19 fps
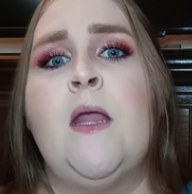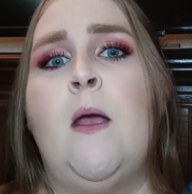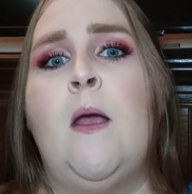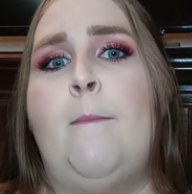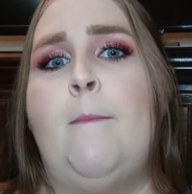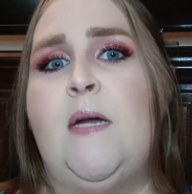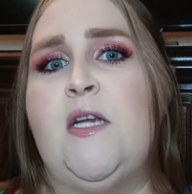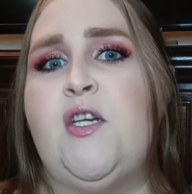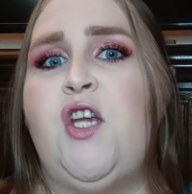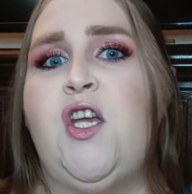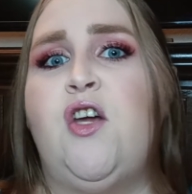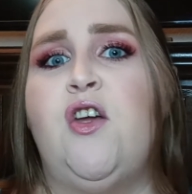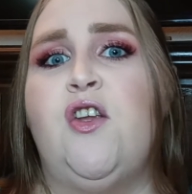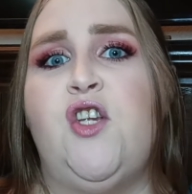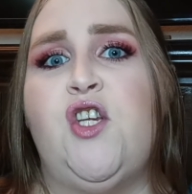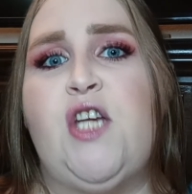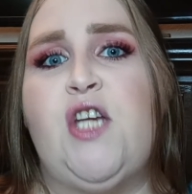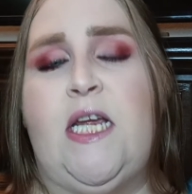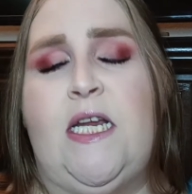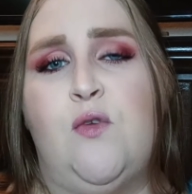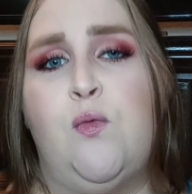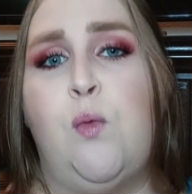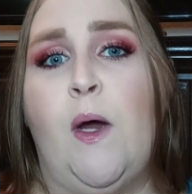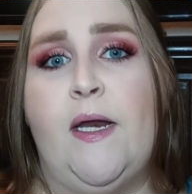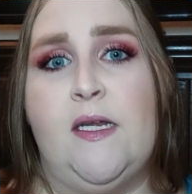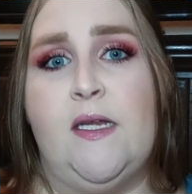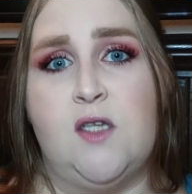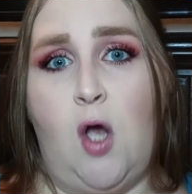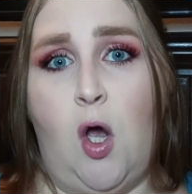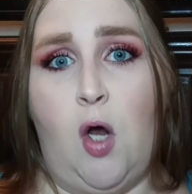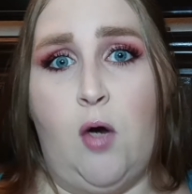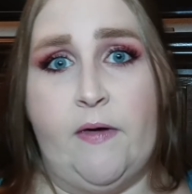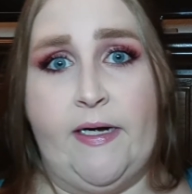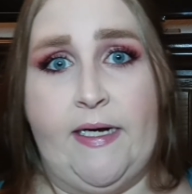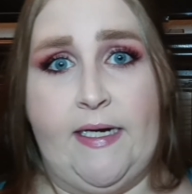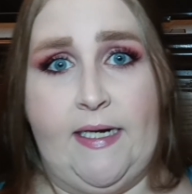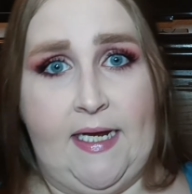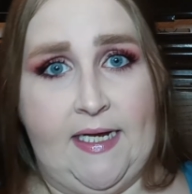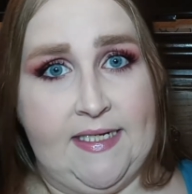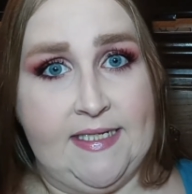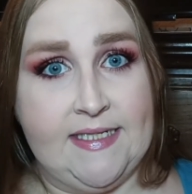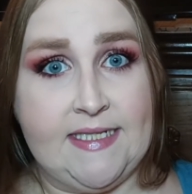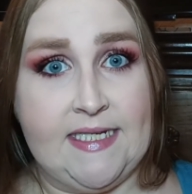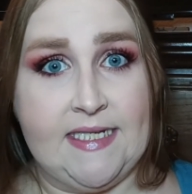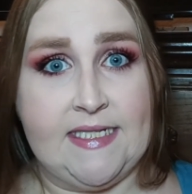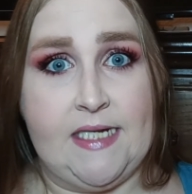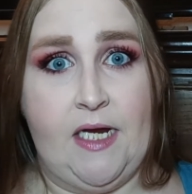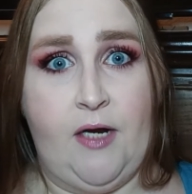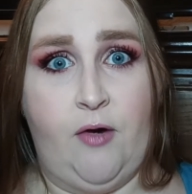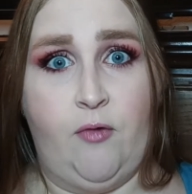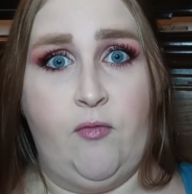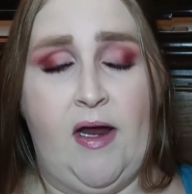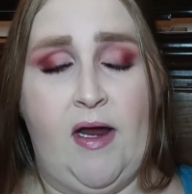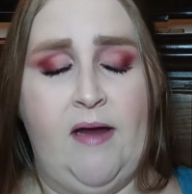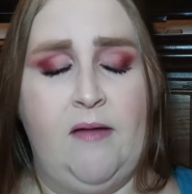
but she couldn't change what is already existing, right?